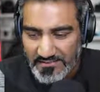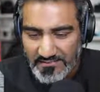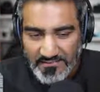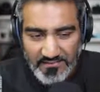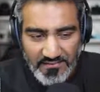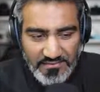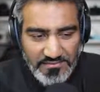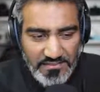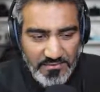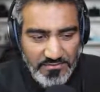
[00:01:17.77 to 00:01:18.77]

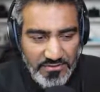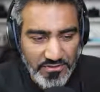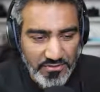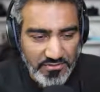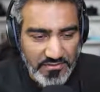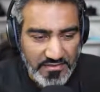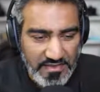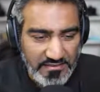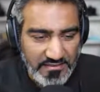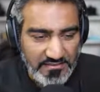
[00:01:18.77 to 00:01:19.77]
Awesome. So
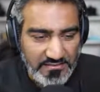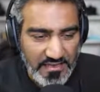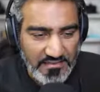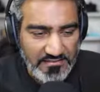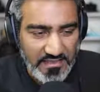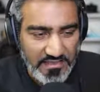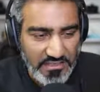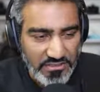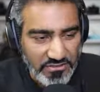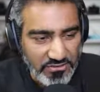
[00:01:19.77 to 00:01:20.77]
Nathan says that he
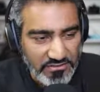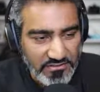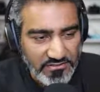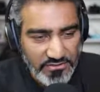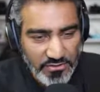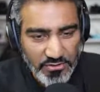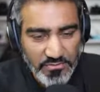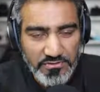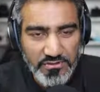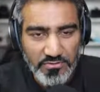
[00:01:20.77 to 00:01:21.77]
uses Zoom
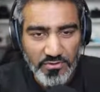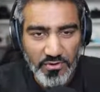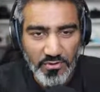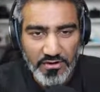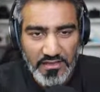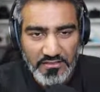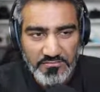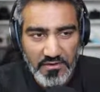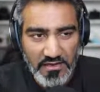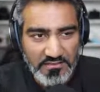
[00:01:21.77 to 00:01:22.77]
to record his
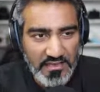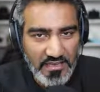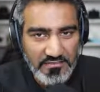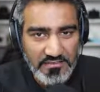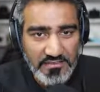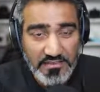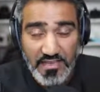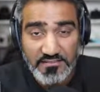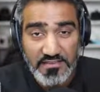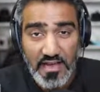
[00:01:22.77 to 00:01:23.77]
podcast.
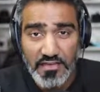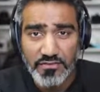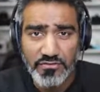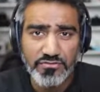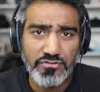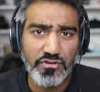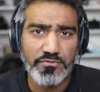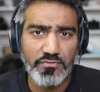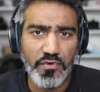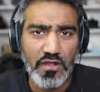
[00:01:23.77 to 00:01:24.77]
Yes, I use Zoom as
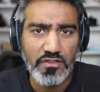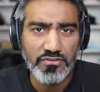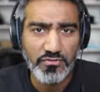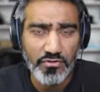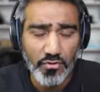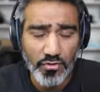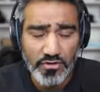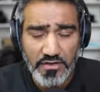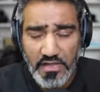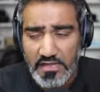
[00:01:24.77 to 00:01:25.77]
well to record
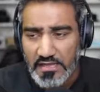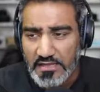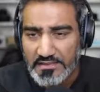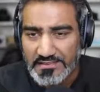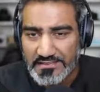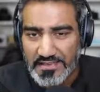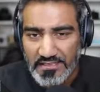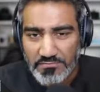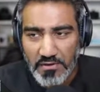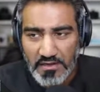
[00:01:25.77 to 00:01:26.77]
the
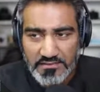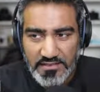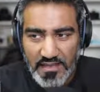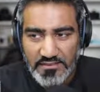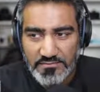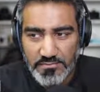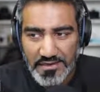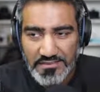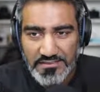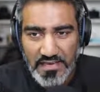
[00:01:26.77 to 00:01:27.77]
guest podcast, but
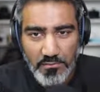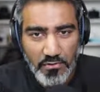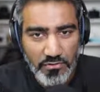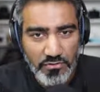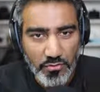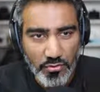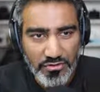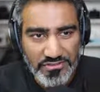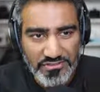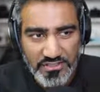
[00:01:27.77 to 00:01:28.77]
anytime I want to
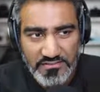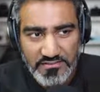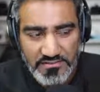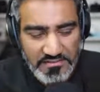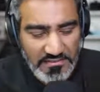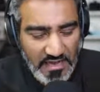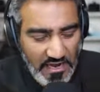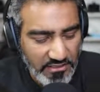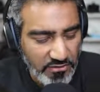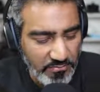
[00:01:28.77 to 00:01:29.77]
record just the
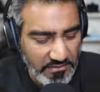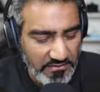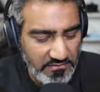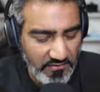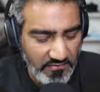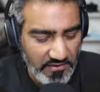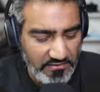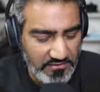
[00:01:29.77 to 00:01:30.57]
audio piece of it,